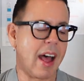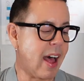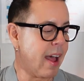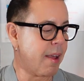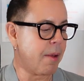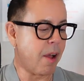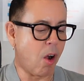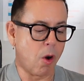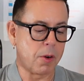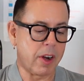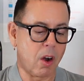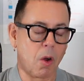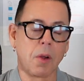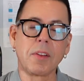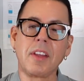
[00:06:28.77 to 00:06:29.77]
I
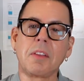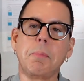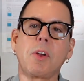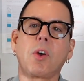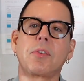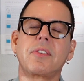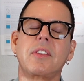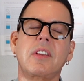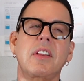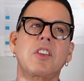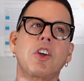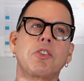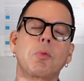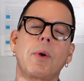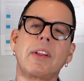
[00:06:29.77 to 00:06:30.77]
order all these because
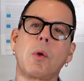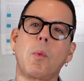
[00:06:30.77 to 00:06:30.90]
those were